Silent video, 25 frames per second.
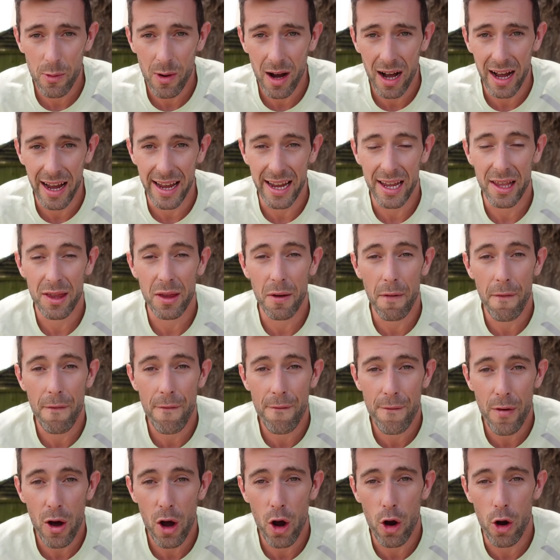why. The
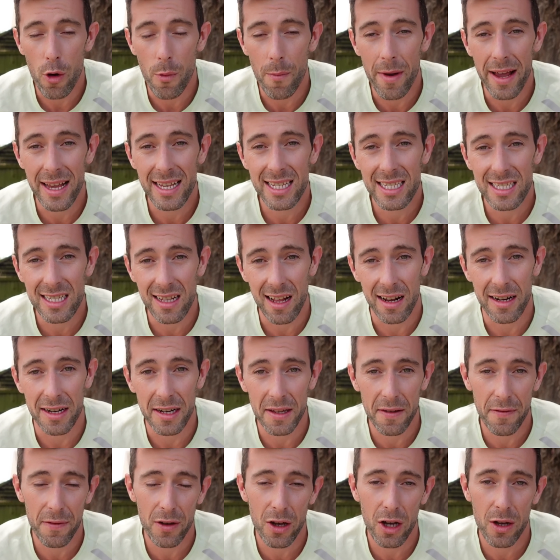foam is slightly
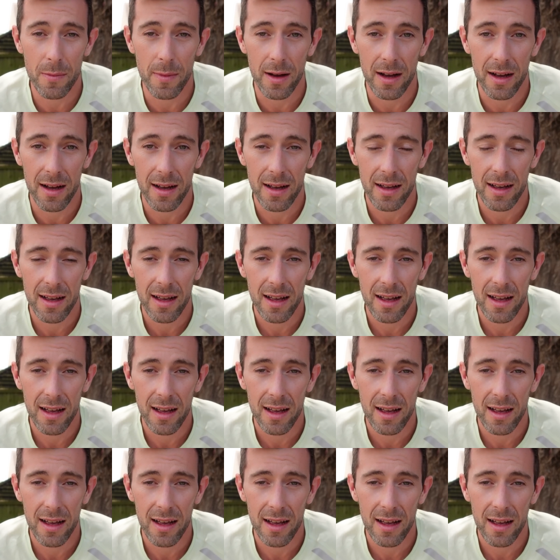firmer.